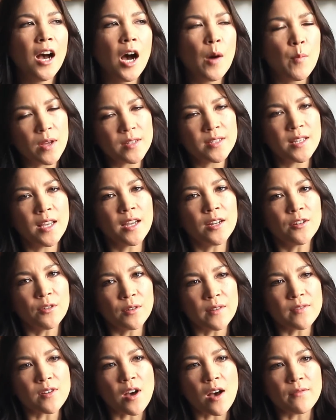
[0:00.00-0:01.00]
I'm not saying I
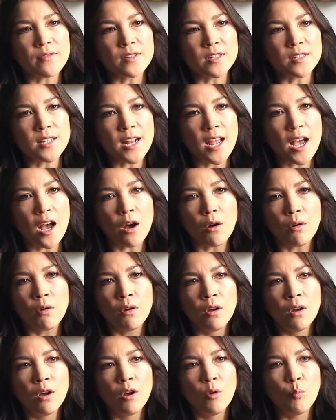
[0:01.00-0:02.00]
don't have confidence now,
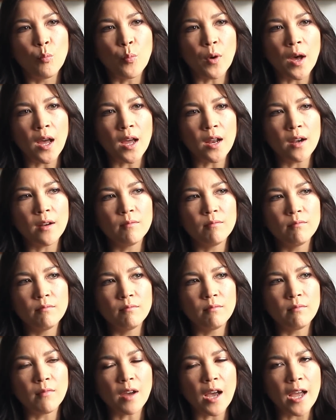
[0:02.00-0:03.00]
but
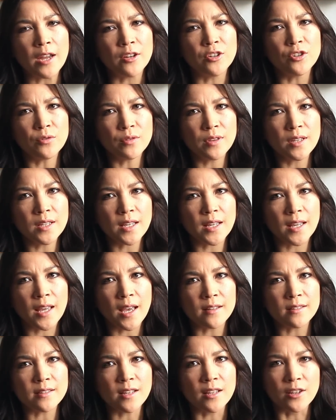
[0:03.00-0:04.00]
I do think it
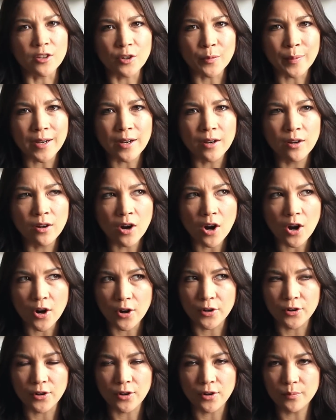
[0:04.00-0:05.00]
gets a little bit
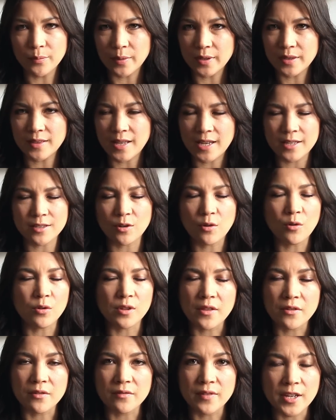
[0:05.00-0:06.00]
harder, but that's a
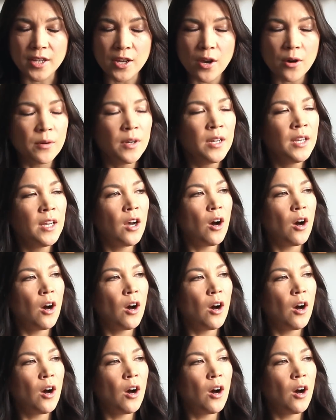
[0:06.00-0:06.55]
whole other video.